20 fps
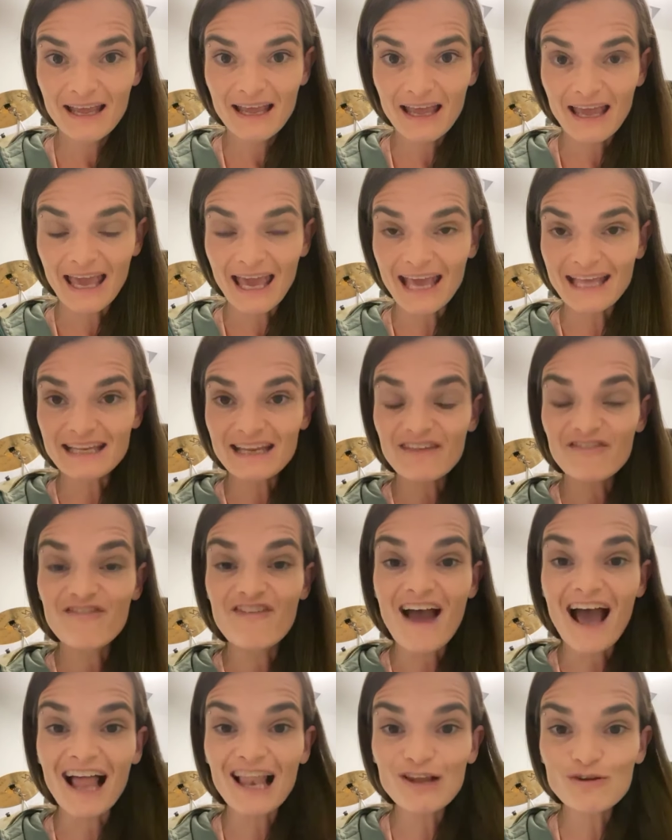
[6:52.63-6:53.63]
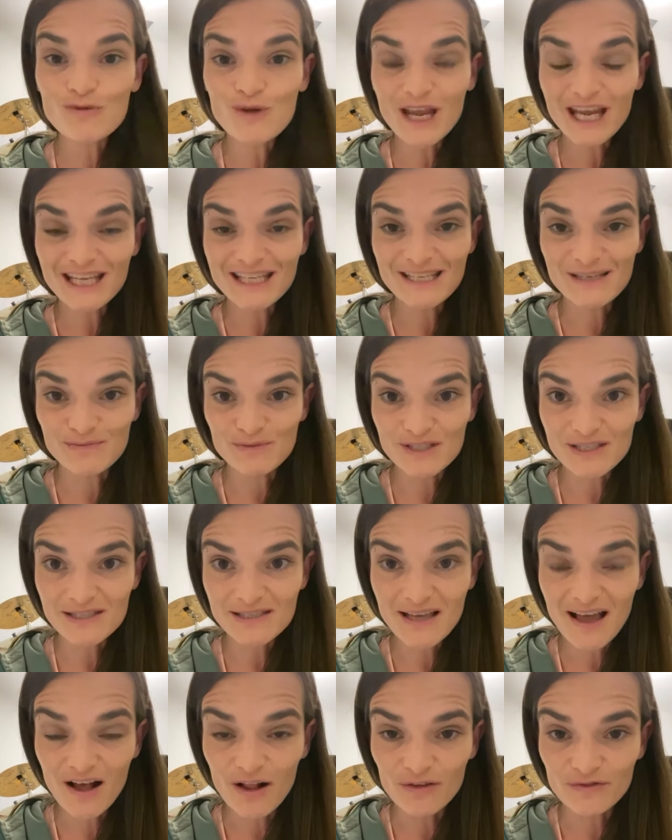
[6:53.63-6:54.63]
and evaluate
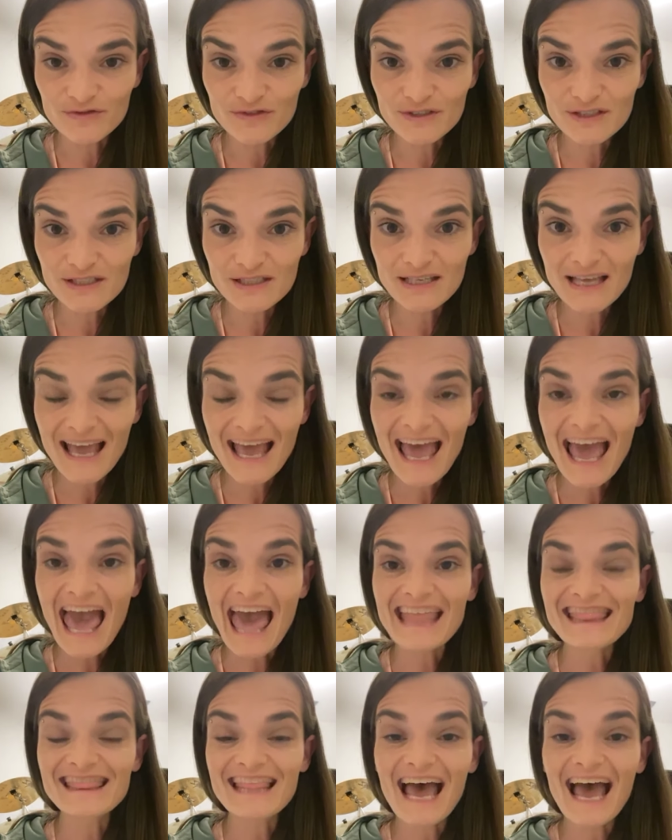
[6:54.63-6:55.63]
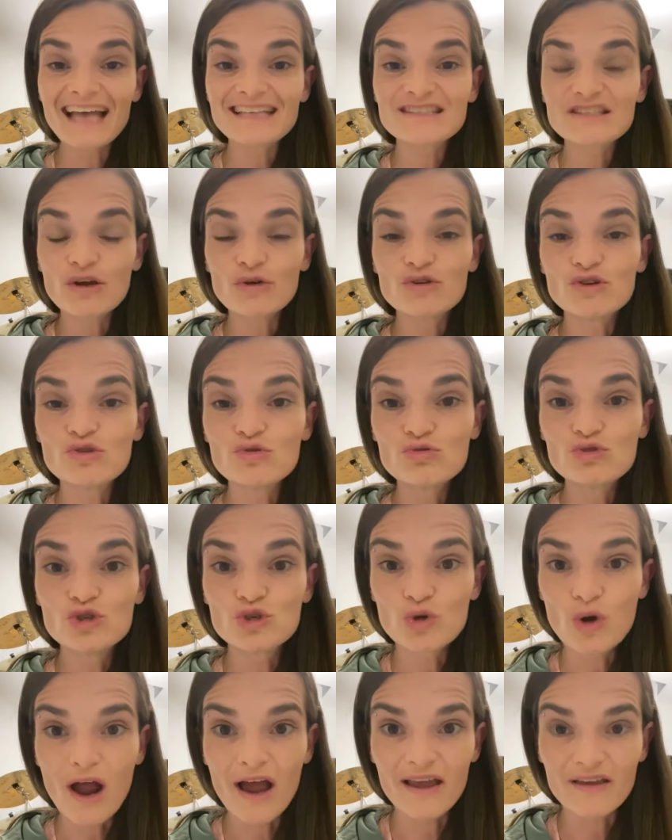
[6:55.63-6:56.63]
themselves. And that's how you
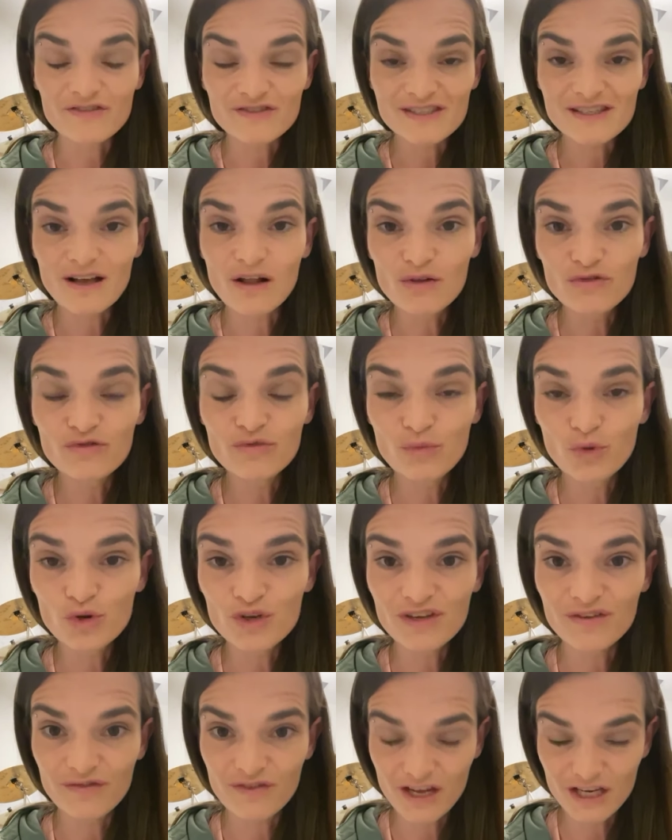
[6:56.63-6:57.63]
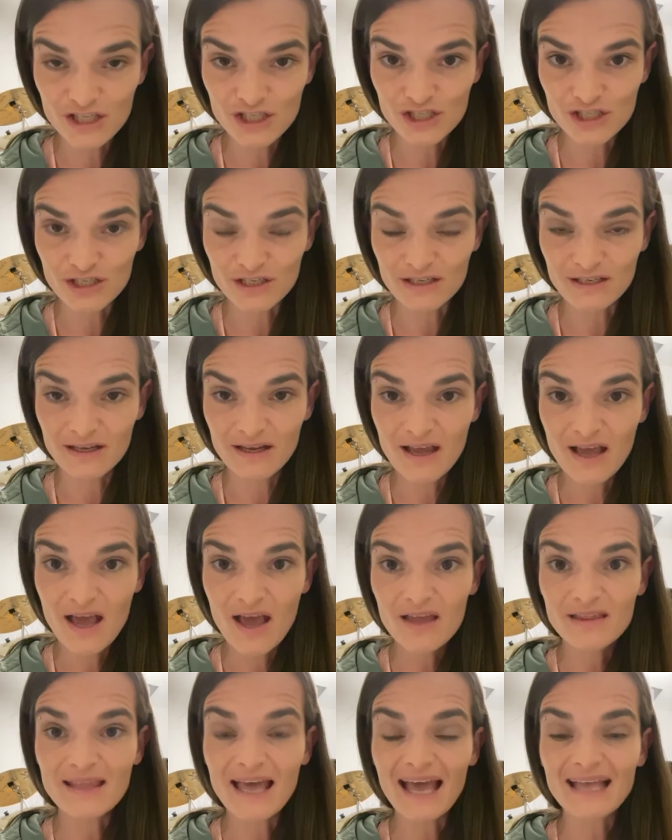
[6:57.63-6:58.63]
drive self-motivation.
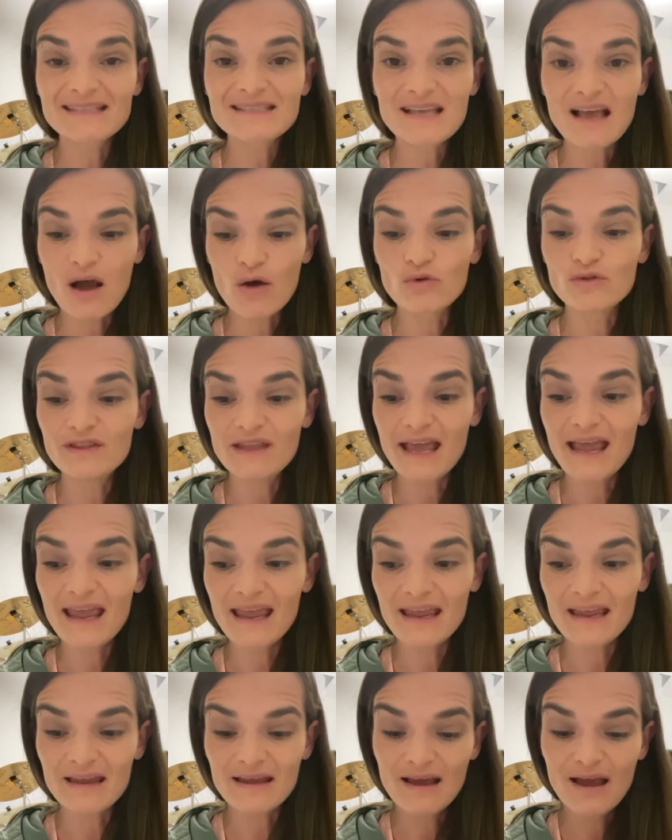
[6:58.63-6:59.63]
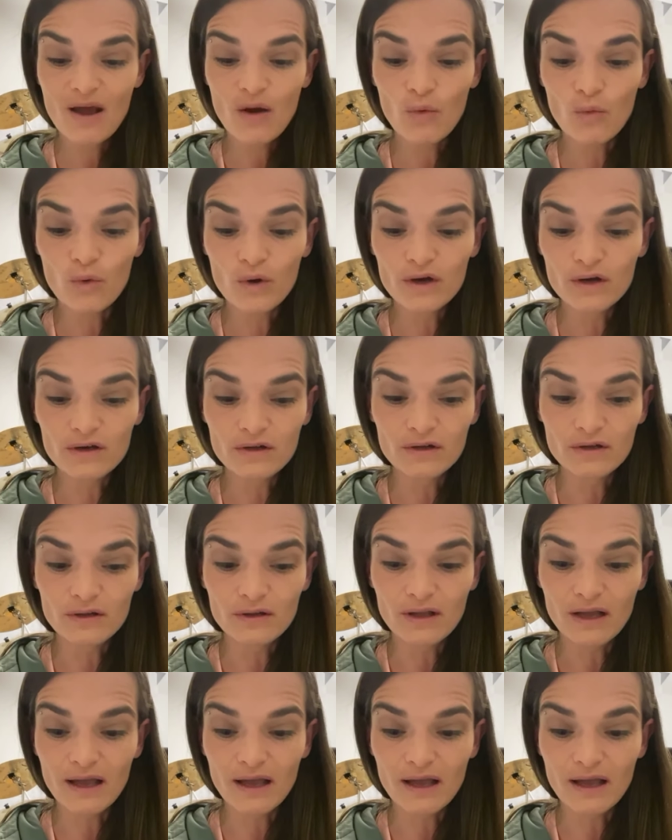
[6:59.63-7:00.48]
That's how they will